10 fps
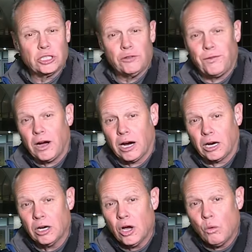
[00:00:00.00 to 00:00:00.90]
So
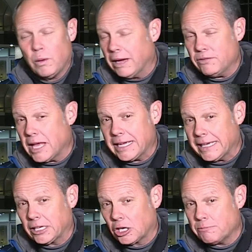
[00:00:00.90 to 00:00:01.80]
far, we have not
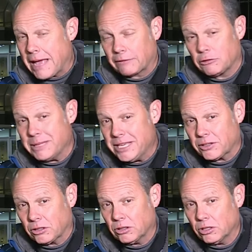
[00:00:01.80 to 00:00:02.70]
yet heard back from
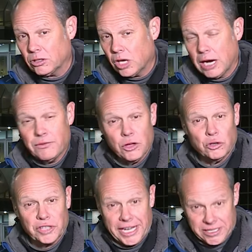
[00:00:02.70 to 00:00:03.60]
either of
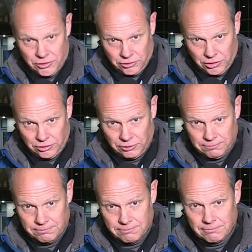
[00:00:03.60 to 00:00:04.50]
those agencies.
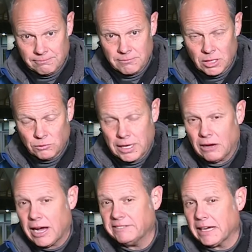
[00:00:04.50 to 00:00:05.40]
For
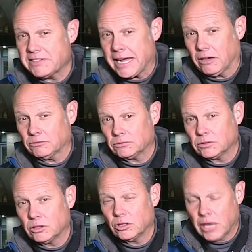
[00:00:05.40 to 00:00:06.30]
now, live downtown.
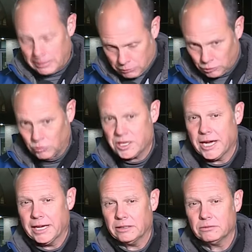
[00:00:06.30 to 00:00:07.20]
I'm Chris Regnier.